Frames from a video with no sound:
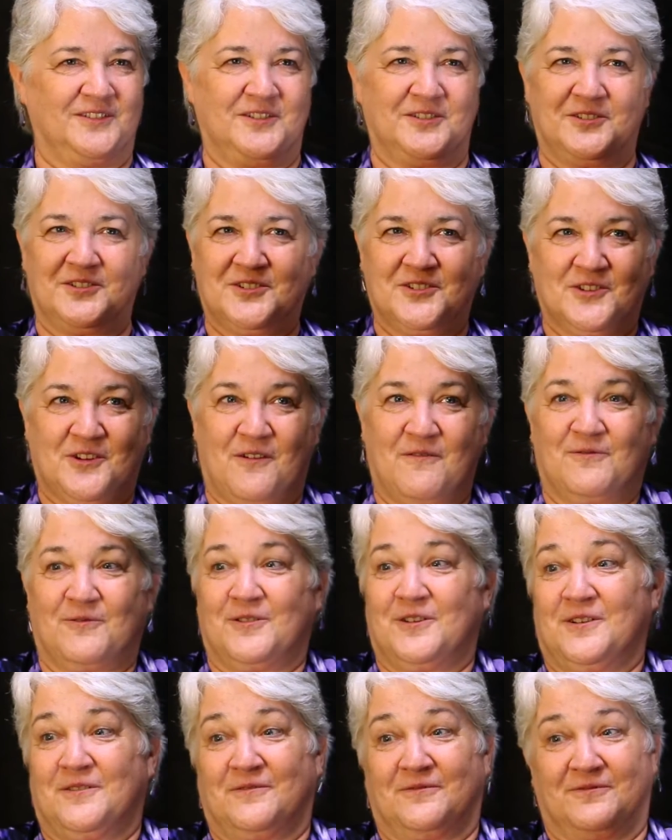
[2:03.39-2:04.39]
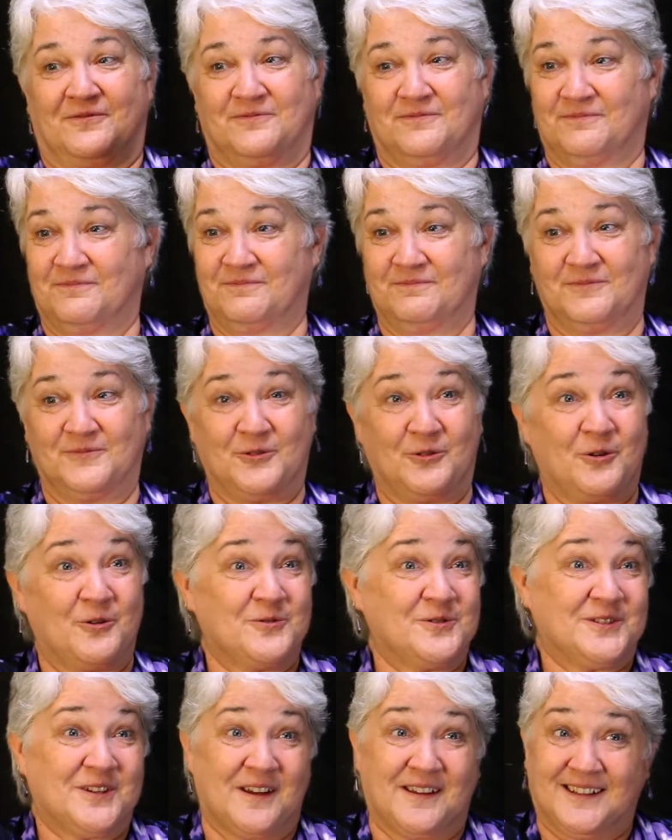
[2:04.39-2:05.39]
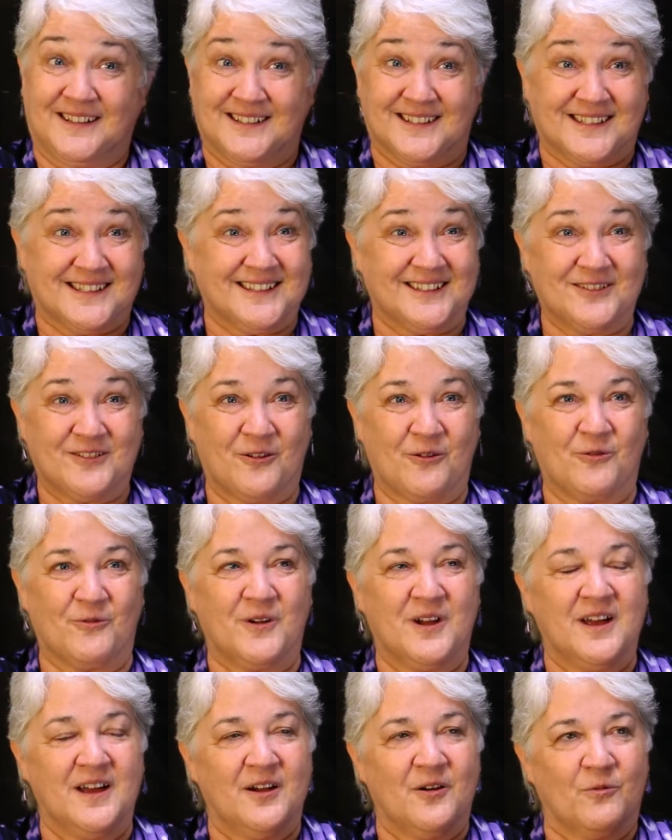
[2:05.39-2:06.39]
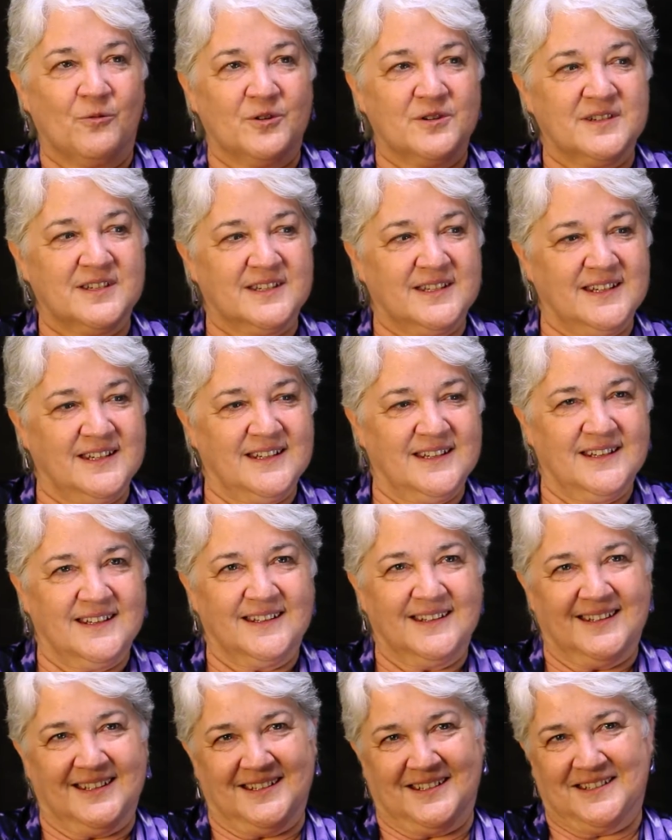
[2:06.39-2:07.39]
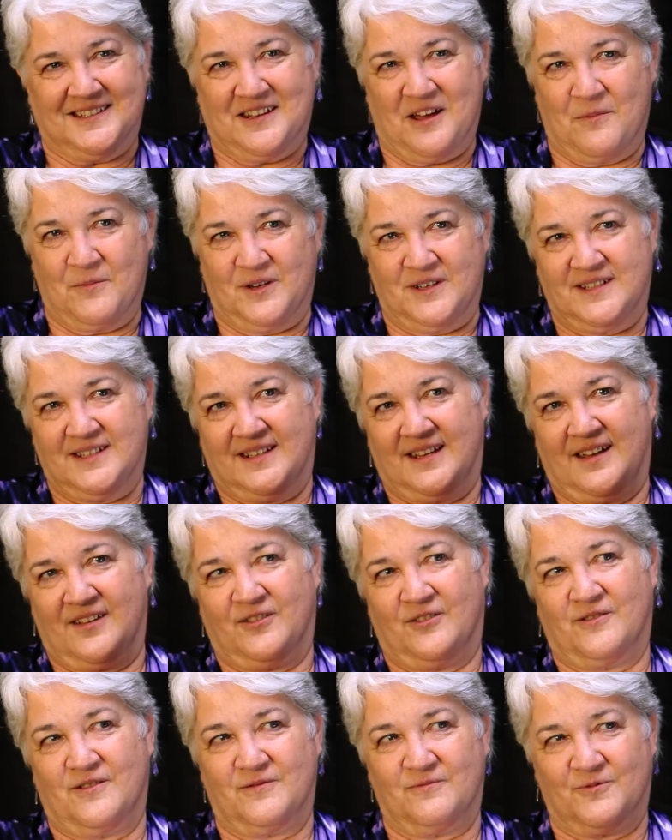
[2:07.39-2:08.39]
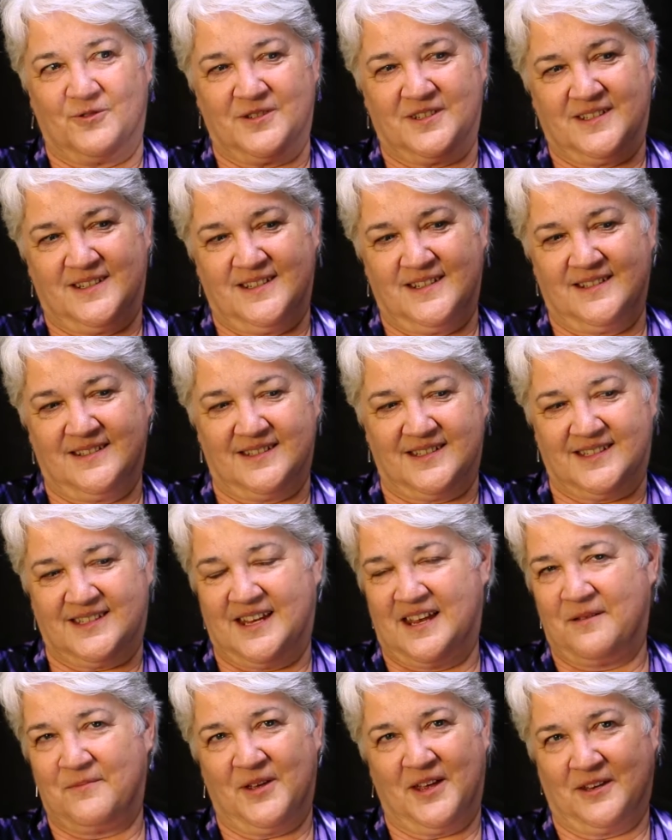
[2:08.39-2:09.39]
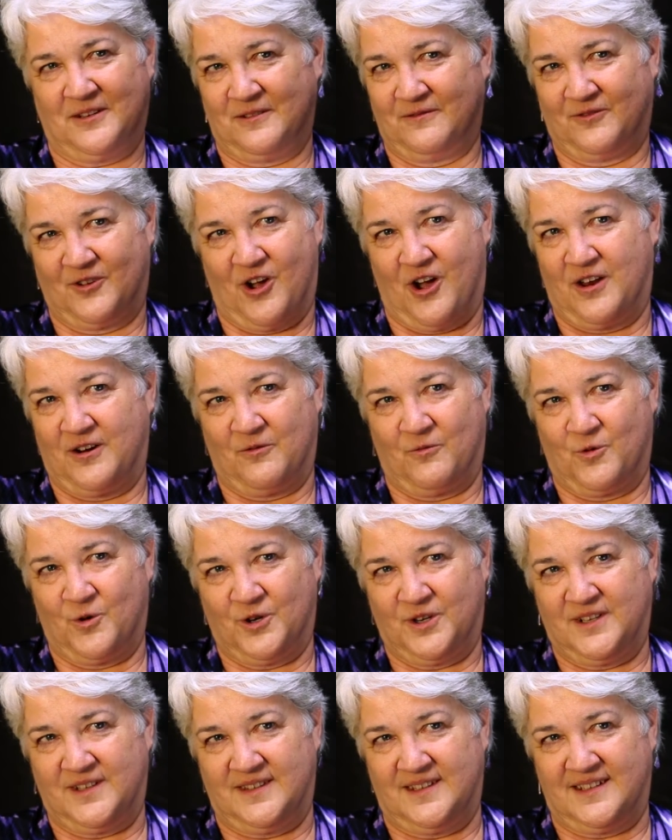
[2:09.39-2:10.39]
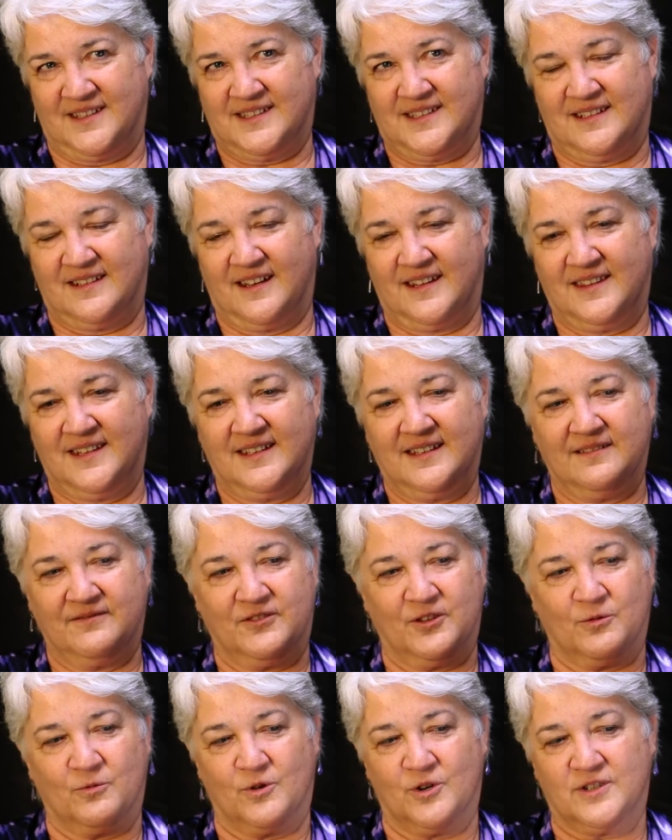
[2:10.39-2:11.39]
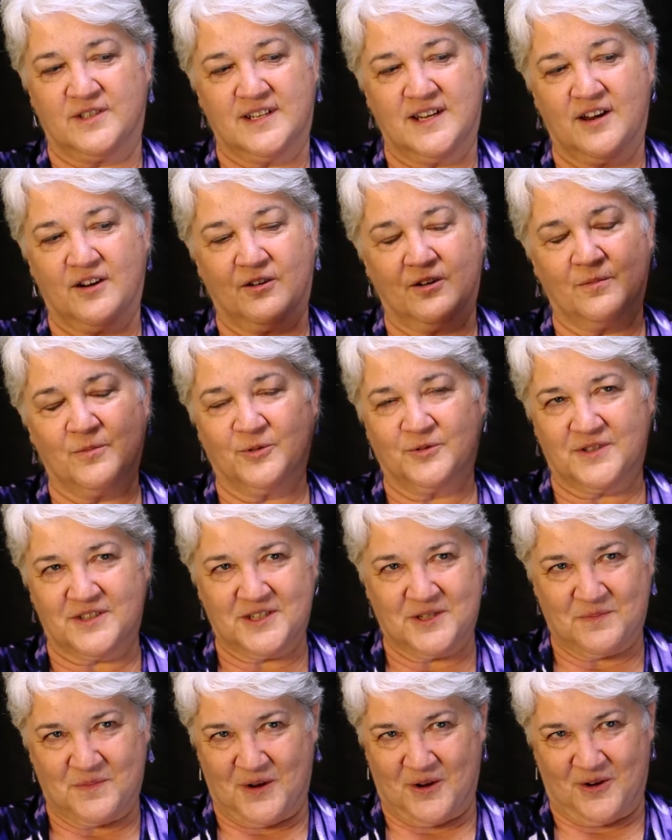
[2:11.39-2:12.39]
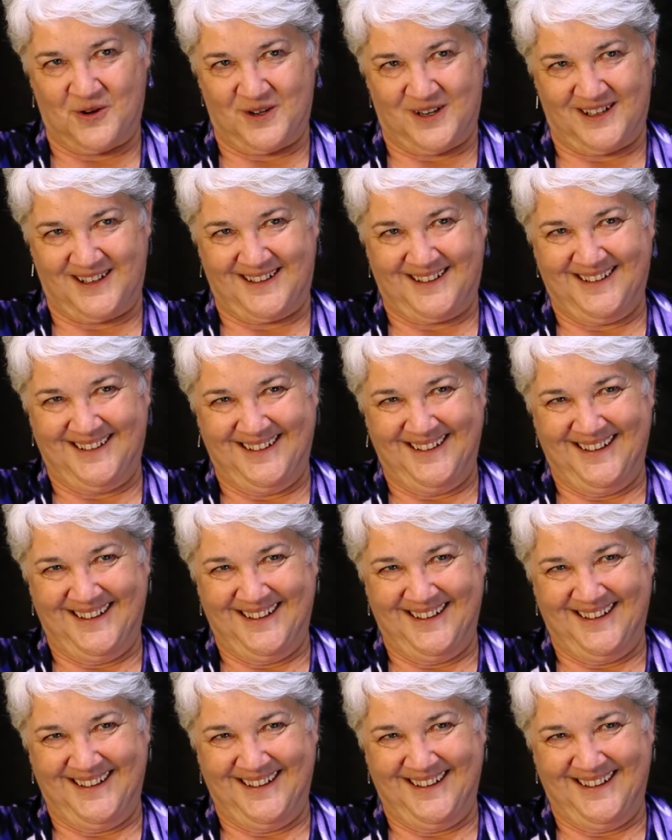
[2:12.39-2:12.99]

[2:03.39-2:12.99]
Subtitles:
in the discovery of neuroscience, you know, we're seeing things coming together and we're seeing the same hand of God at work in this. And I think if there were a terrible disparity,